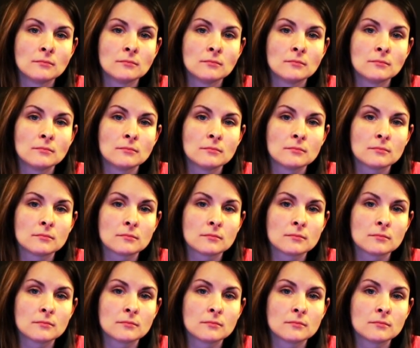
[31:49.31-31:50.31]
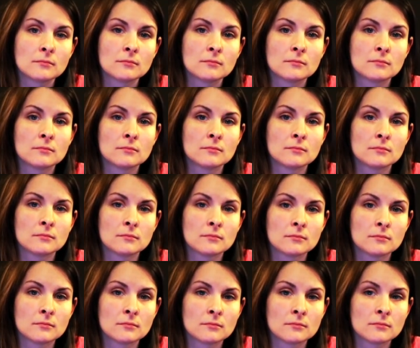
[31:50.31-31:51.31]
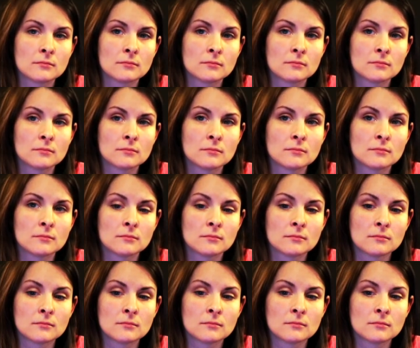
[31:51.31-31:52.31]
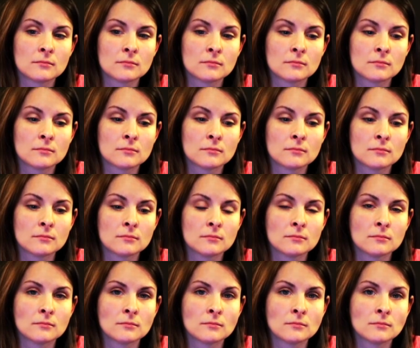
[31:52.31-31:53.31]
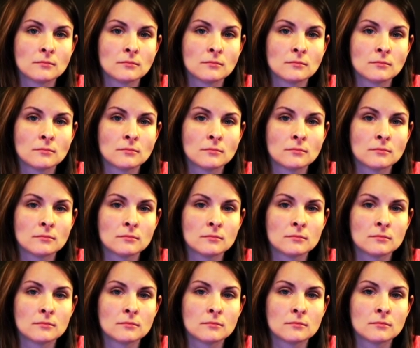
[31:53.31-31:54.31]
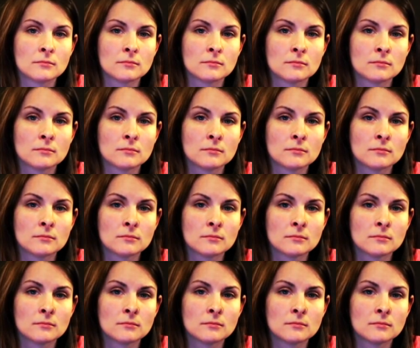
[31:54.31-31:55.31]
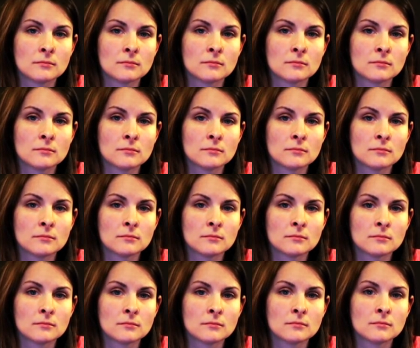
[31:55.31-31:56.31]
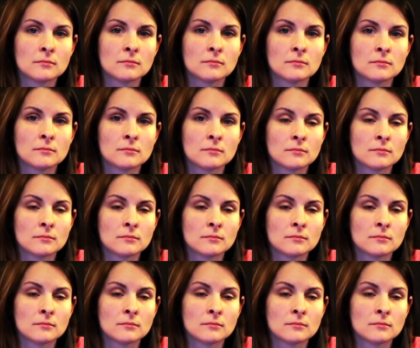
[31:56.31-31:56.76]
This person isn't speaking.